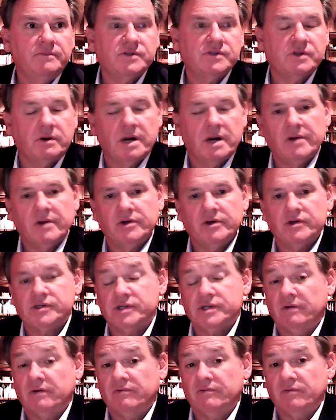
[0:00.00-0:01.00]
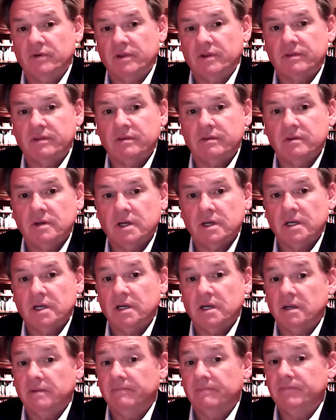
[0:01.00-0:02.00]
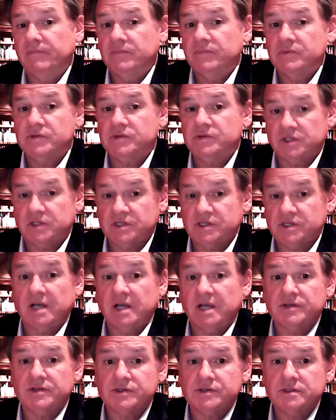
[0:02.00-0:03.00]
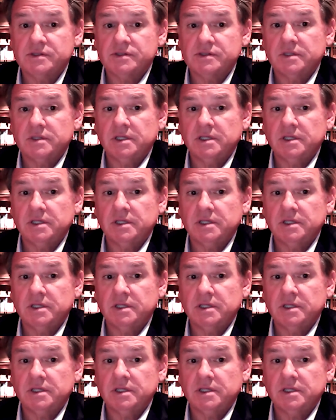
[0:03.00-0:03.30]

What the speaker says: surround yourself with uh, success.